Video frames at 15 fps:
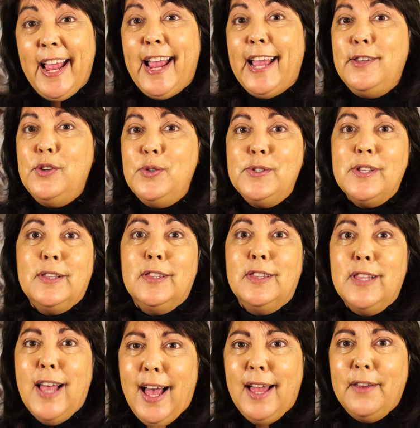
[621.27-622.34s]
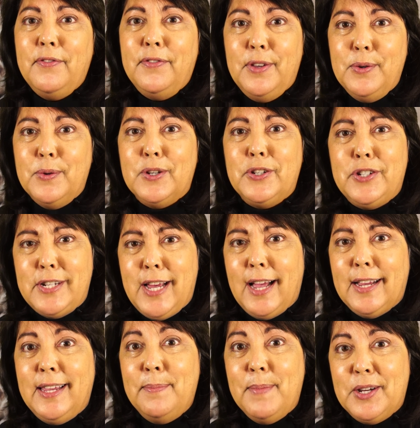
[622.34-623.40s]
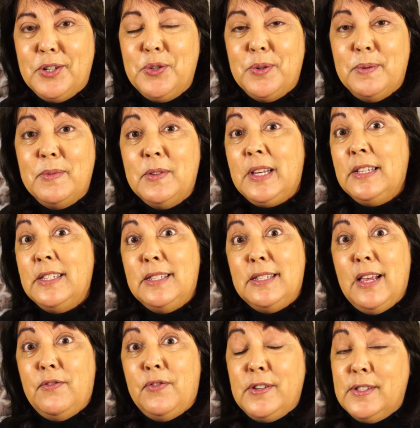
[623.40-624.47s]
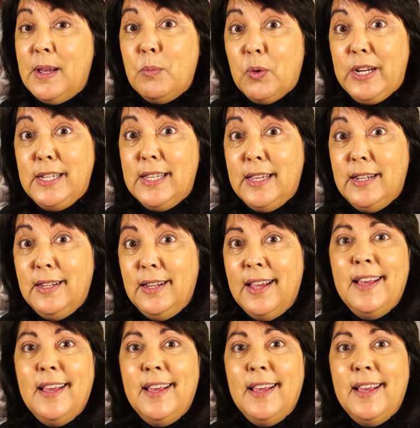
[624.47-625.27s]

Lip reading: and use a lot fewer shiitake mushrooms because for some reason,